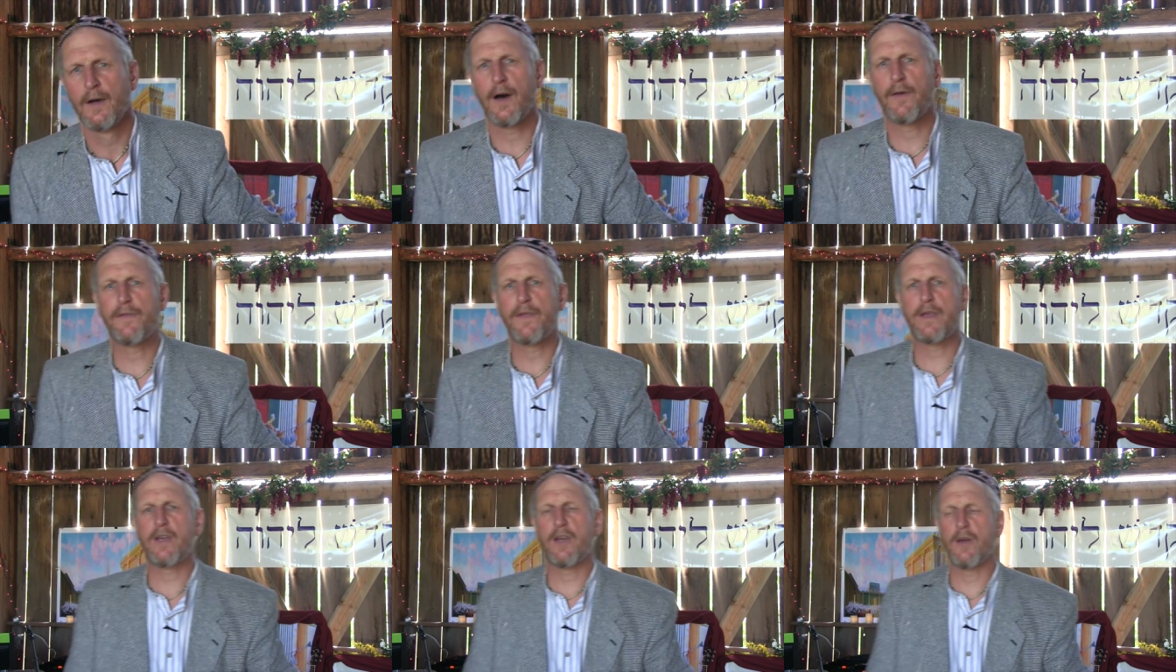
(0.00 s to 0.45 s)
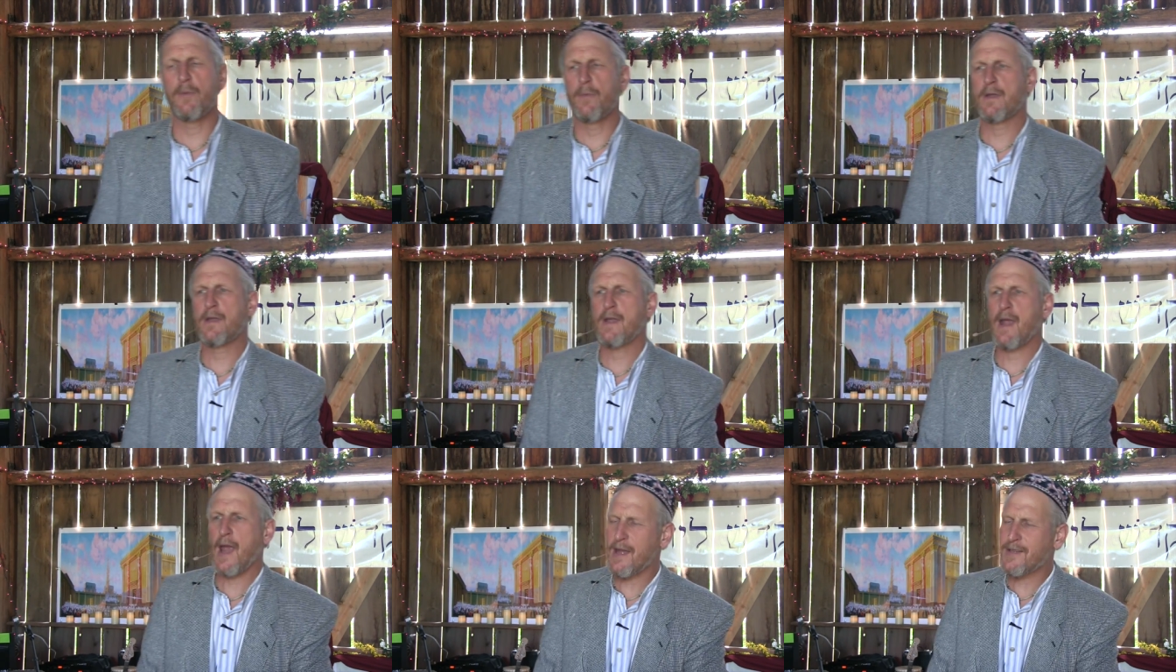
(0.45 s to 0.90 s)
of the
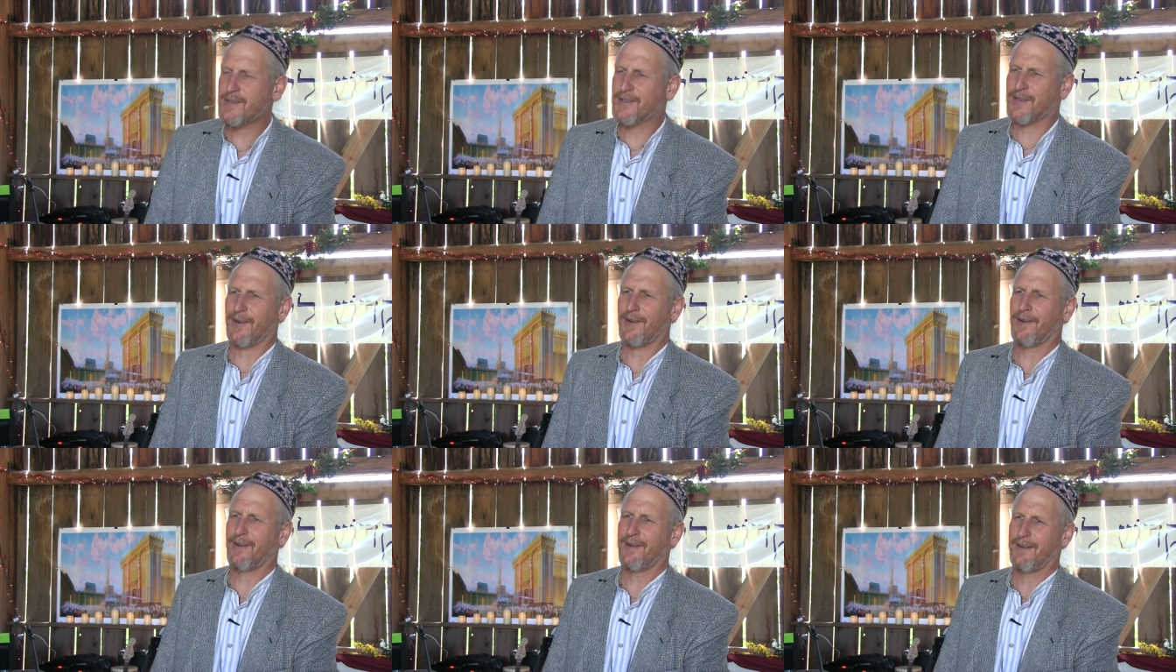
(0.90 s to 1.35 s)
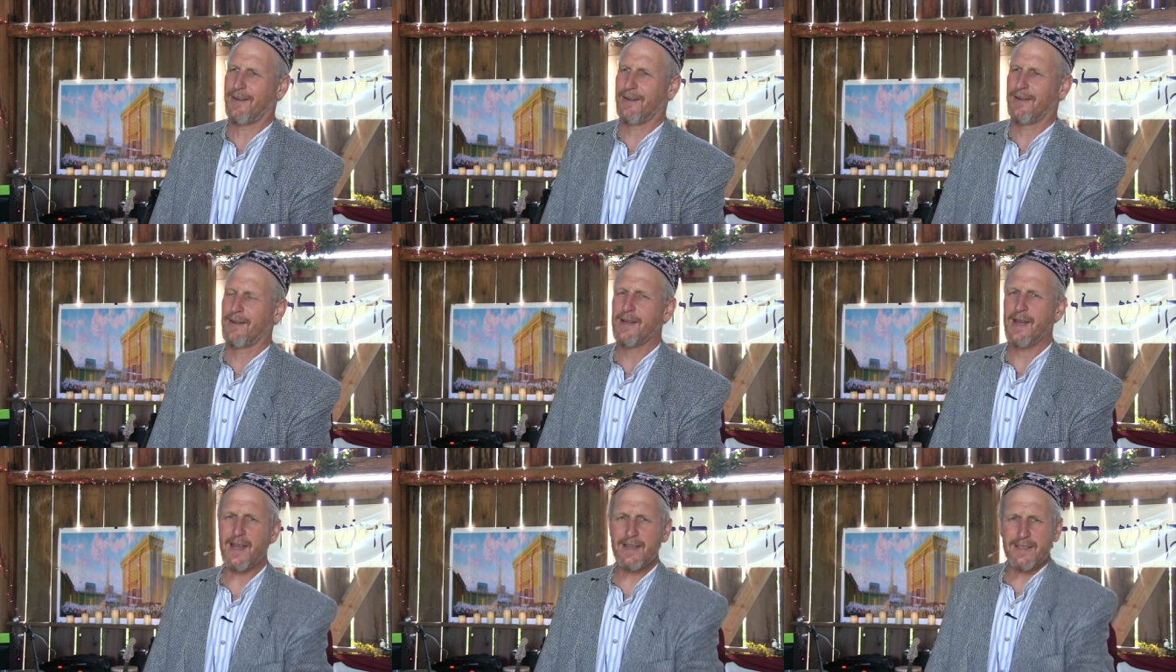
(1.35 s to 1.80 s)
human nature.
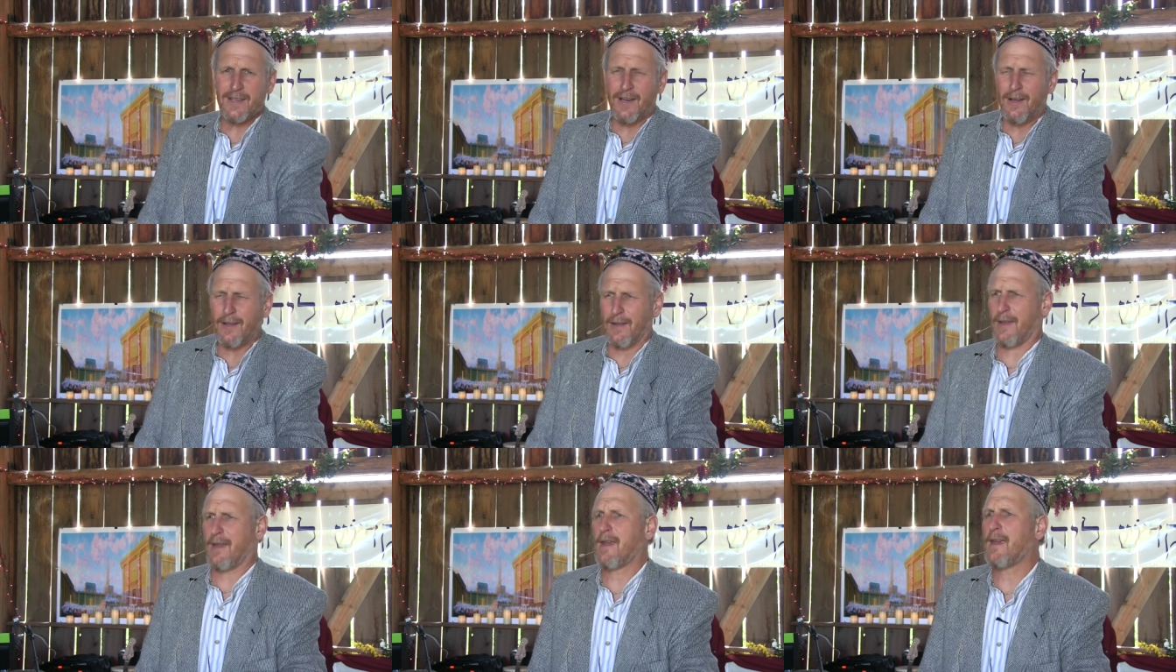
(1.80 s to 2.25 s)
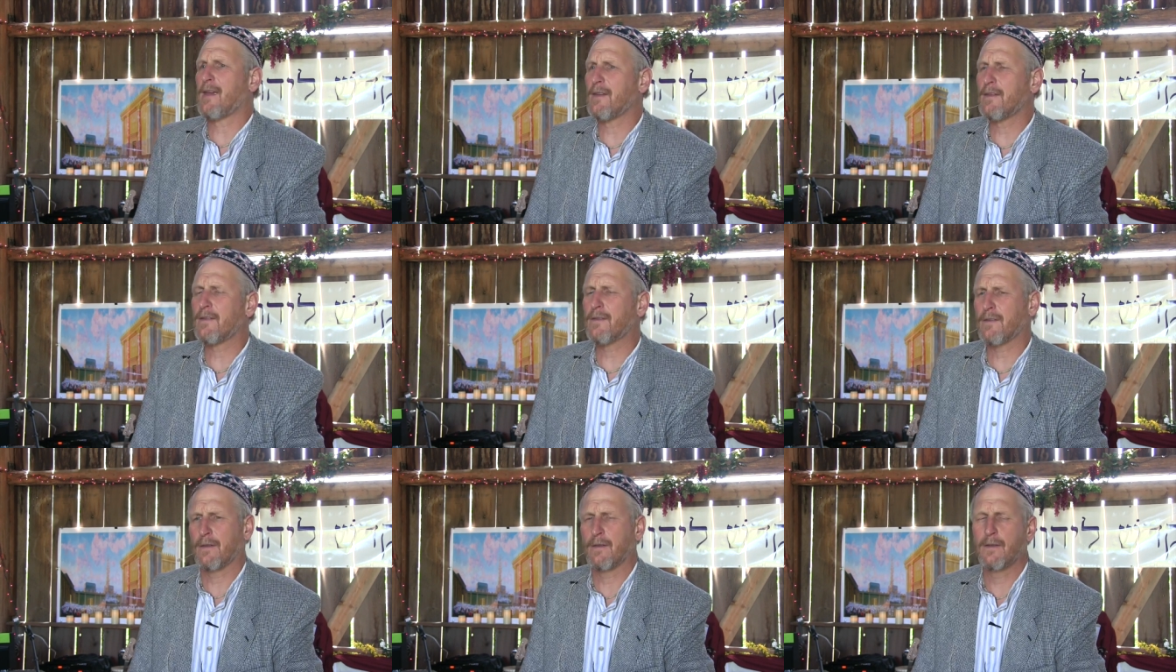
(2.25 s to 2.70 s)
That's all it
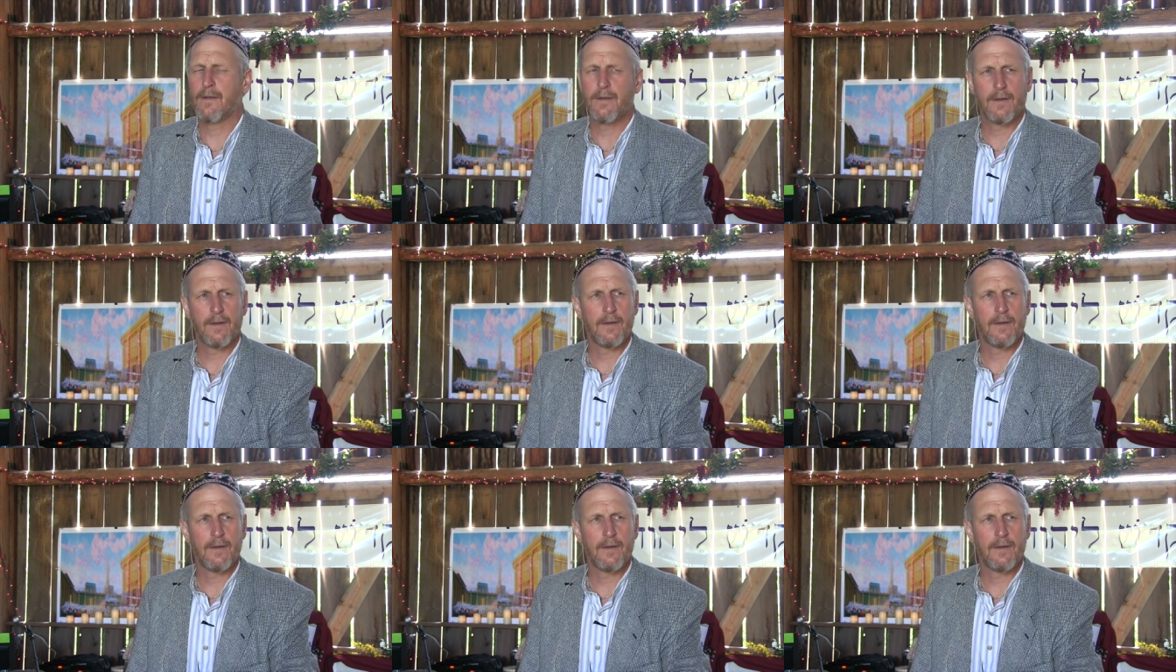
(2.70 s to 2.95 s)
is.